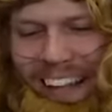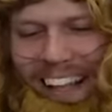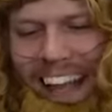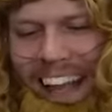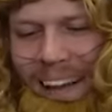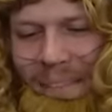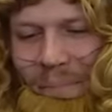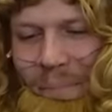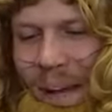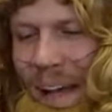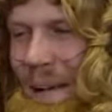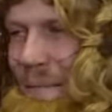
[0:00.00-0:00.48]

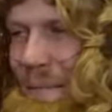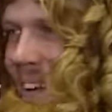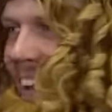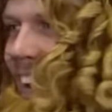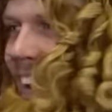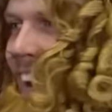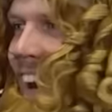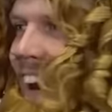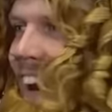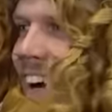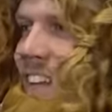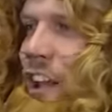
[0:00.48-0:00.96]
head, baby.
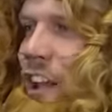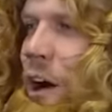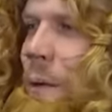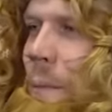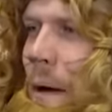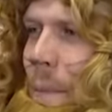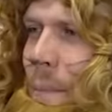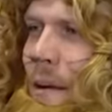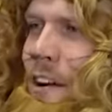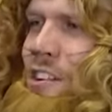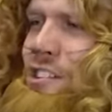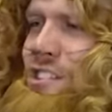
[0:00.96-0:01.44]
No, my
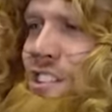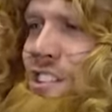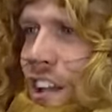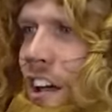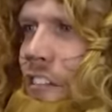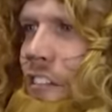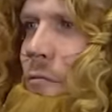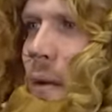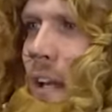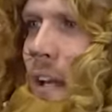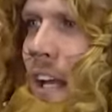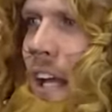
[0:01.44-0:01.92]
parents
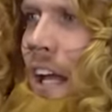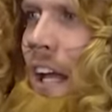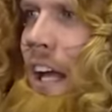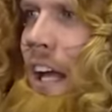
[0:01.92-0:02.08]
love me.